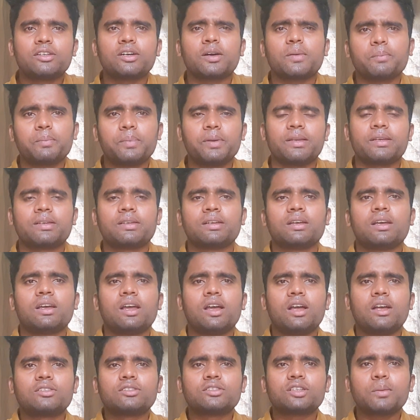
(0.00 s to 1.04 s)
topic.
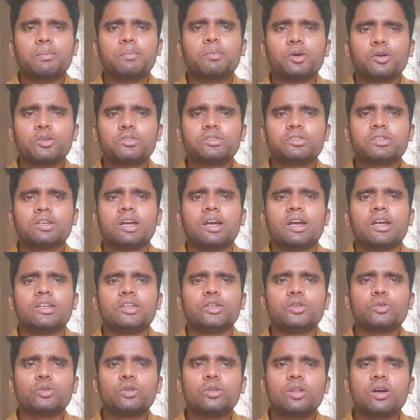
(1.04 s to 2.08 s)
Suppose
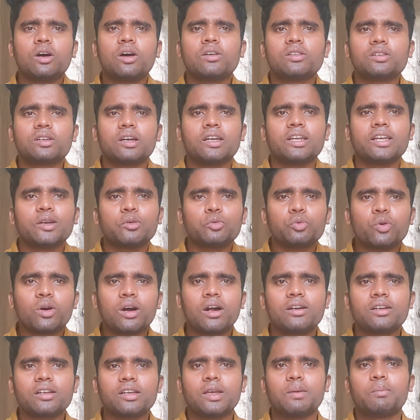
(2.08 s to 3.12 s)
you learn a
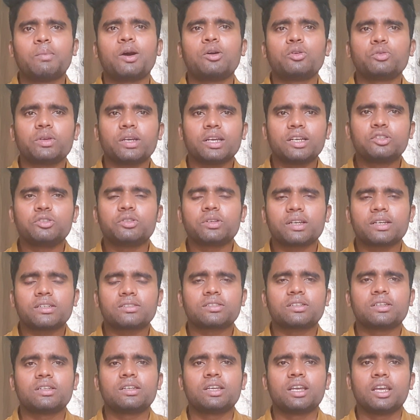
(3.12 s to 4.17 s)
word about
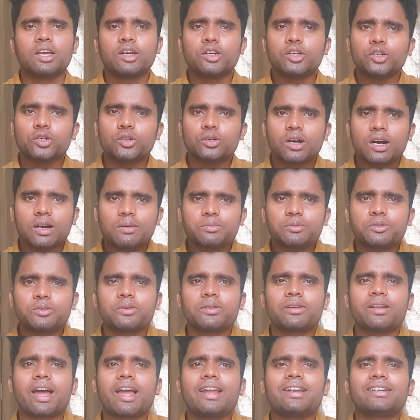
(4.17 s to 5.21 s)
education, you have to
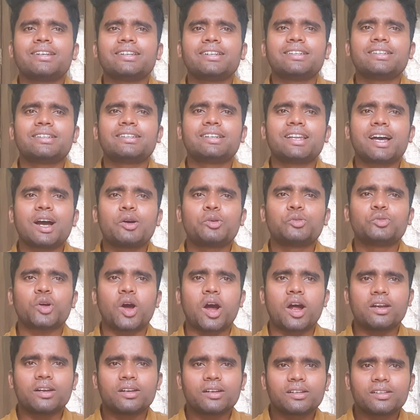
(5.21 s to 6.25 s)
write it down
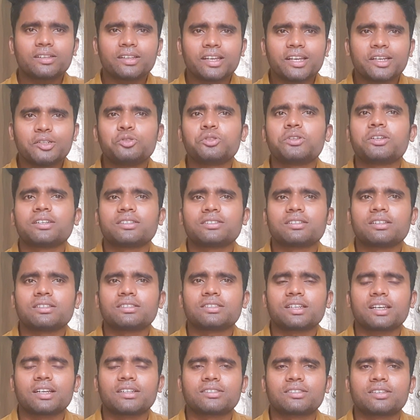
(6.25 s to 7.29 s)
under the education
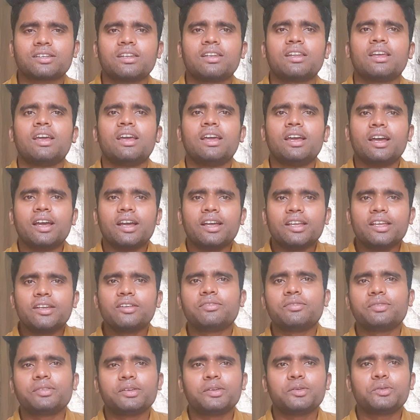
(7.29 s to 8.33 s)
section.
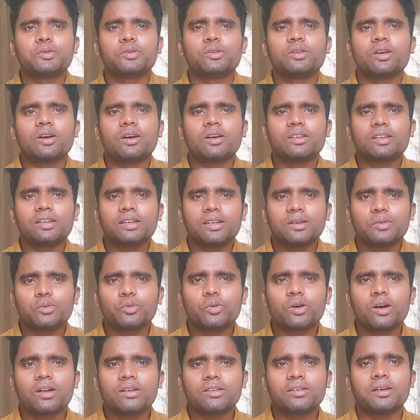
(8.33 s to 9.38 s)
If you learn a
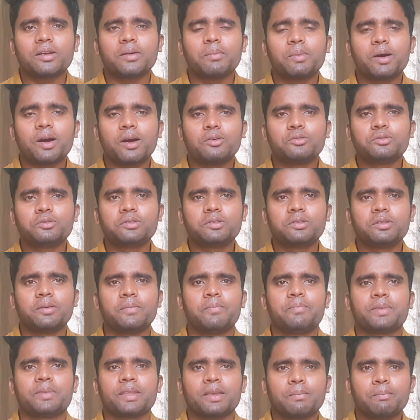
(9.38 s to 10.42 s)
word about
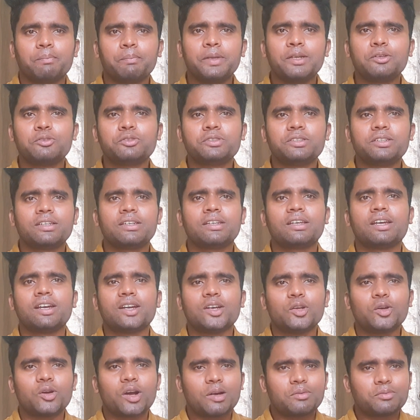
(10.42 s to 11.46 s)
music,
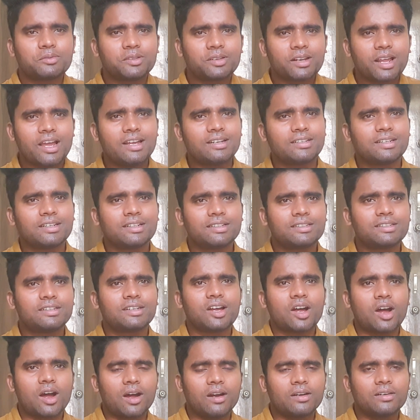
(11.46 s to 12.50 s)
you have to write it
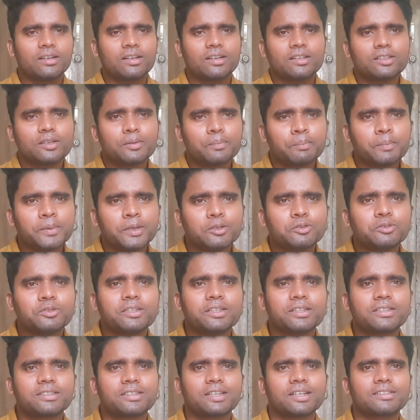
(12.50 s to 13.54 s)
under the
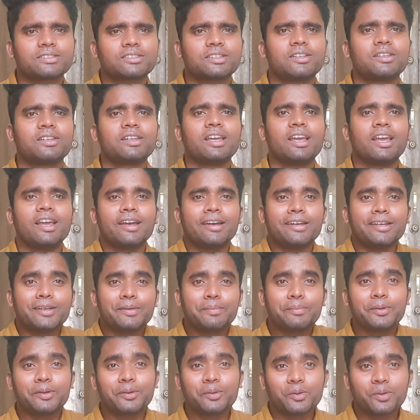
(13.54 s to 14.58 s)
music section.
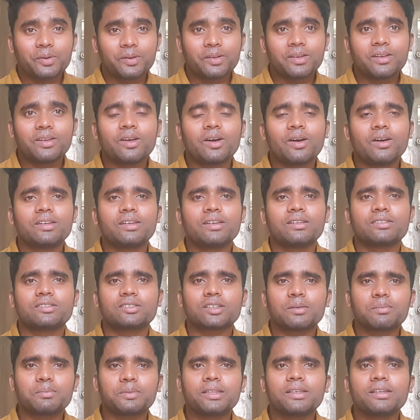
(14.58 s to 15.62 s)
If you learn
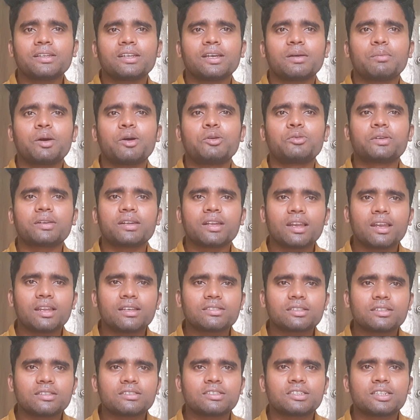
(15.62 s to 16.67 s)
something about
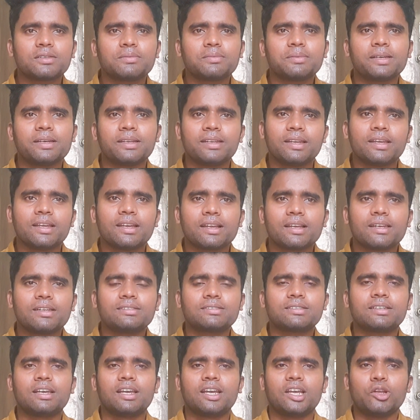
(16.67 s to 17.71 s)
relationship in
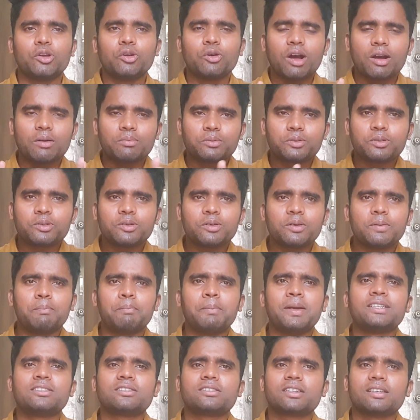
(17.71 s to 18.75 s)
English, you have to
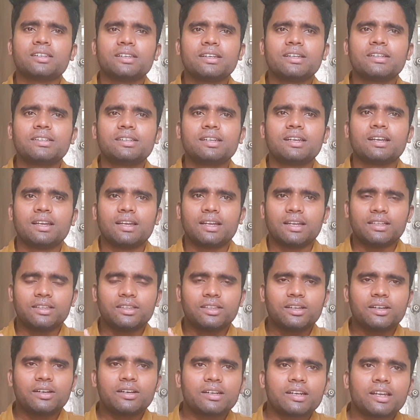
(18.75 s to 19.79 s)
mention it in
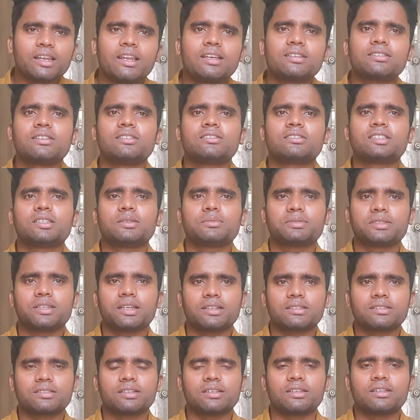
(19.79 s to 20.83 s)
the relationship
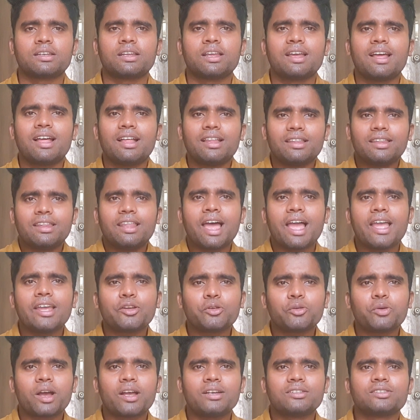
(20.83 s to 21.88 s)
section.
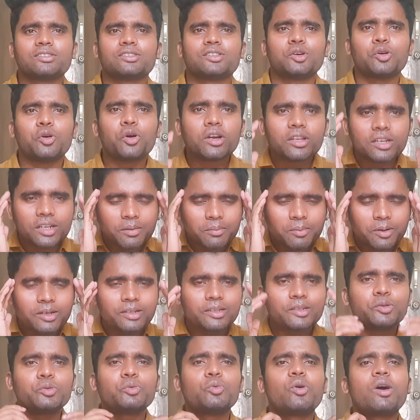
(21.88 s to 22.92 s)
Likewise, whenever
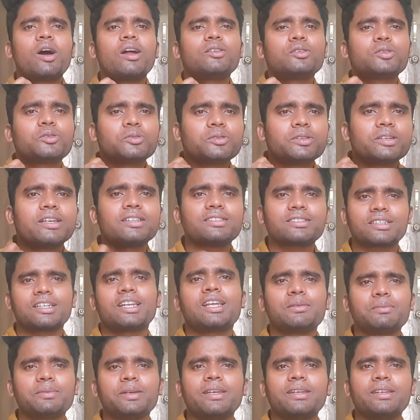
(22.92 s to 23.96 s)
you want to
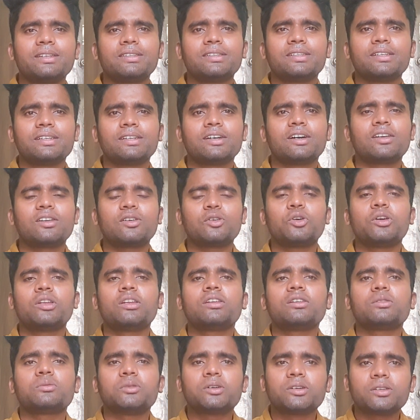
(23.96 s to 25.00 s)
describe anything or
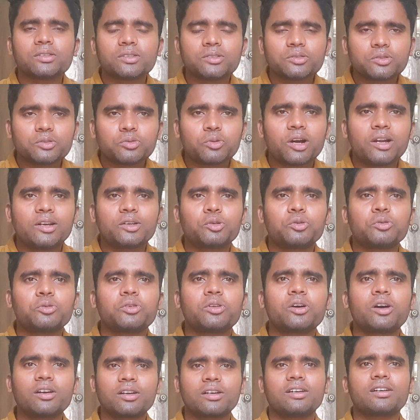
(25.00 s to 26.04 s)
whenever you want to
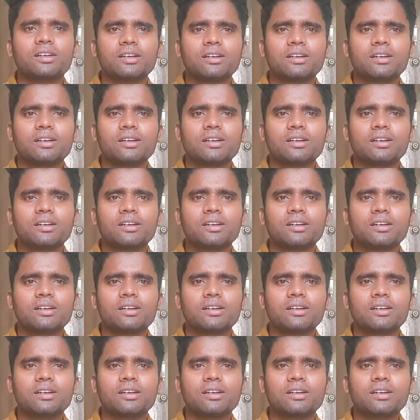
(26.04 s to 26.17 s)
talk